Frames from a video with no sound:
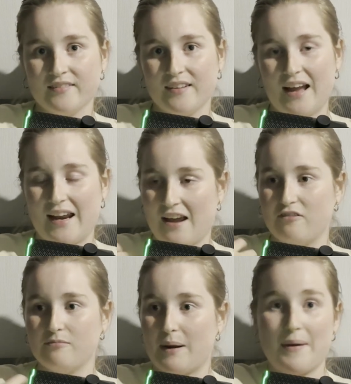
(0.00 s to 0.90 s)
and
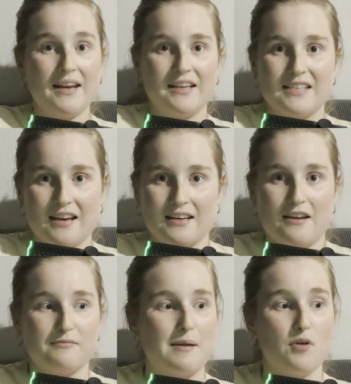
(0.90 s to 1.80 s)
have my panic attack and
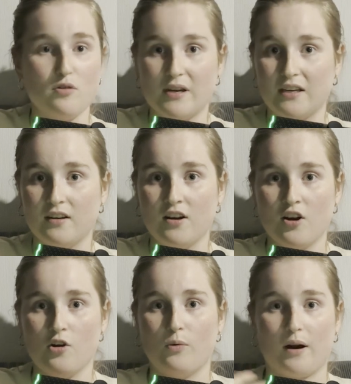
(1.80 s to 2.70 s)
have my moment
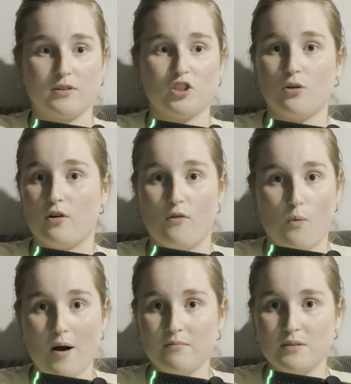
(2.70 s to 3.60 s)
where I was so
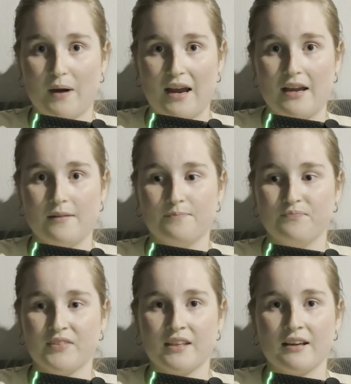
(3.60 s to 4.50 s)
overwhelmed by it
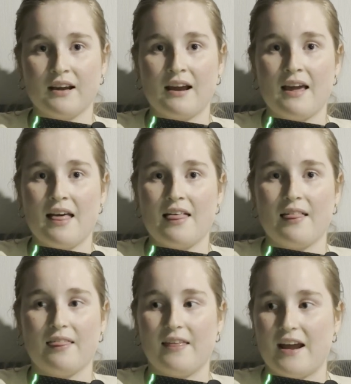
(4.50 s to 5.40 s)

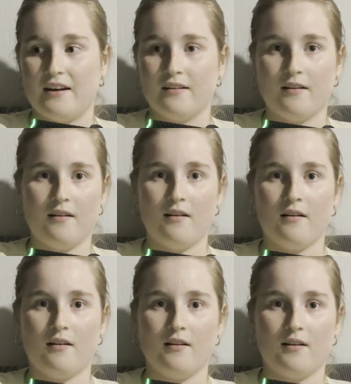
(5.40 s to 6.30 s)
that
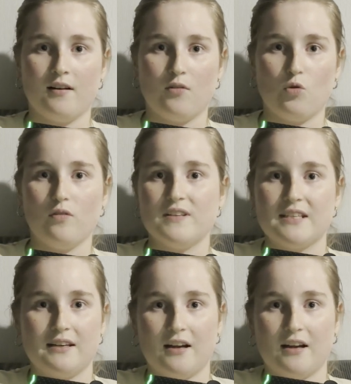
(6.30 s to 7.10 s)
all of a sudden